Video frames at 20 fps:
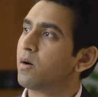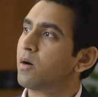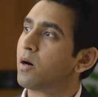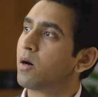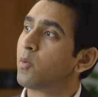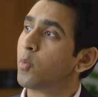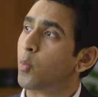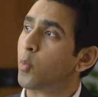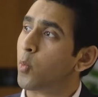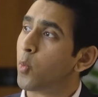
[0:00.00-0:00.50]
a
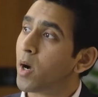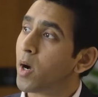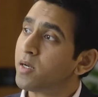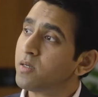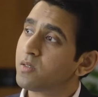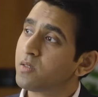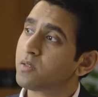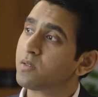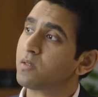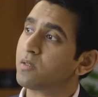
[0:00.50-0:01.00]

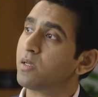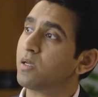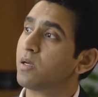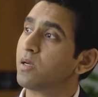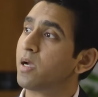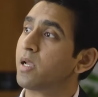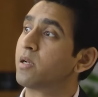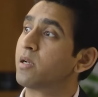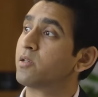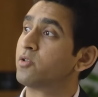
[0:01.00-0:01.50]
once
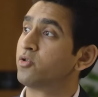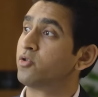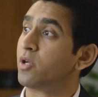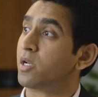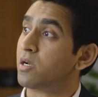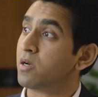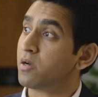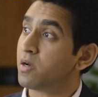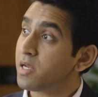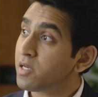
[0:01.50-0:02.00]
in a
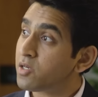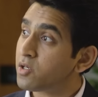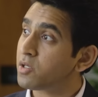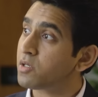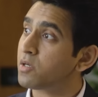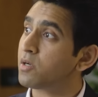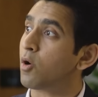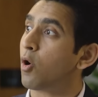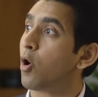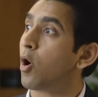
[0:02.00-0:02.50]

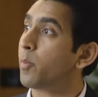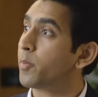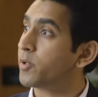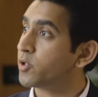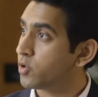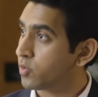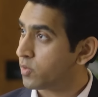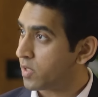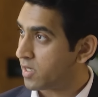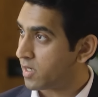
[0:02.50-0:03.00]
generation
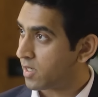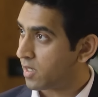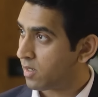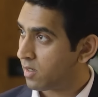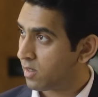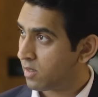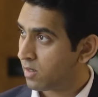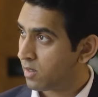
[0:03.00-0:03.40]
opportunity